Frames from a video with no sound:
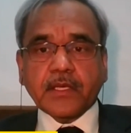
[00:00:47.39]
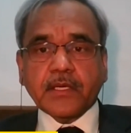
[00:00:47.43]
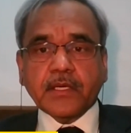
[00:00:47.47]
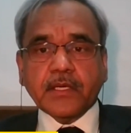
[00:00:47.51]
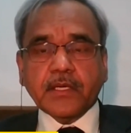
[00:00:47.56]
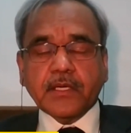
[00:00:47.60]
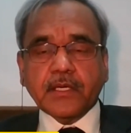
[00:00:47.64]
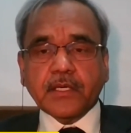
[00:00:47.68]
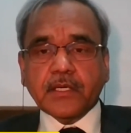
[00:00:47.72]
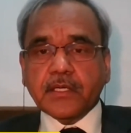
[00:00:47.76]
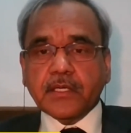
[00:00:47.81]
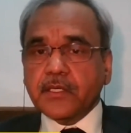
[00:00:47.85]

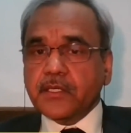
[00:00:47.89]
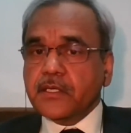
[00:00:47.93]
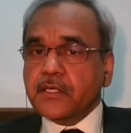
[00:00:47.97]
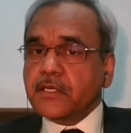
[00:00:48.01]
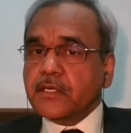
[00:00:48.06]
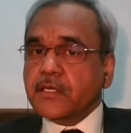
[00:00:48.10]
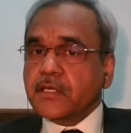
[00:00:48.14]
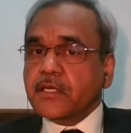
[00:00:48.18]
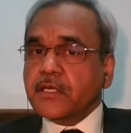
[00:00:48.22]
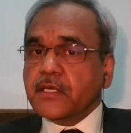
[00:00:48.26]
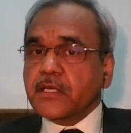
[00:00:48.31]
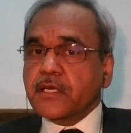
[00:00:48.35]
Uh,
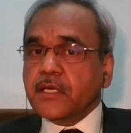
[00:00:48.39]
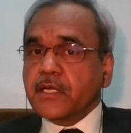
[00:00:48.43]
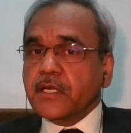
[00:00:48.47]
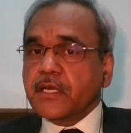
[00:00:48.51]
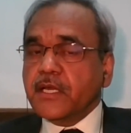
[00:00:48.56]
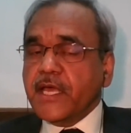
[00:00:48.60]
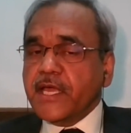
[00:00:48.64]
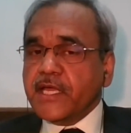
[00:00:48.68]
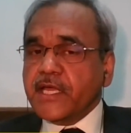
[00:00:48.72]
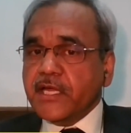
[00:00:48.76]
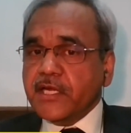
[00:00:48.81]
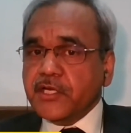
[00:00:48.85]

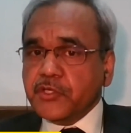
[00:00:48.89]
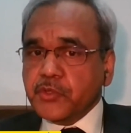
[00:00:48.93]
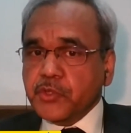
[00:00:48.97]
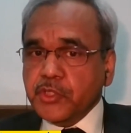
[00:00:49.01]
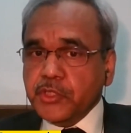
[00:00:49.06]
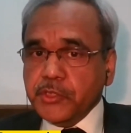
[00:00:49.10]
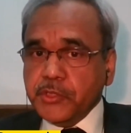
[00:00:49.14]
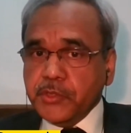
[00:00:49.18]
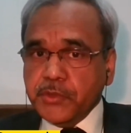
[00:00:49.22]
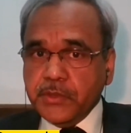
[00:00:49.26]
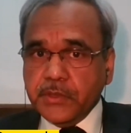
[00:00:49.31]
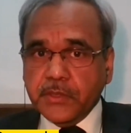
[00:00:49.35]
like I
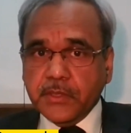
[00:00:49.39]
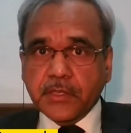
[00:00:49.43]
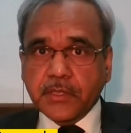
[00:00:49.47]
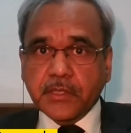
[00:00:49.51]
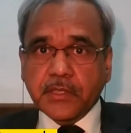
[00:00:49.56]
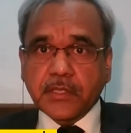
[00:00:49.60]
told you,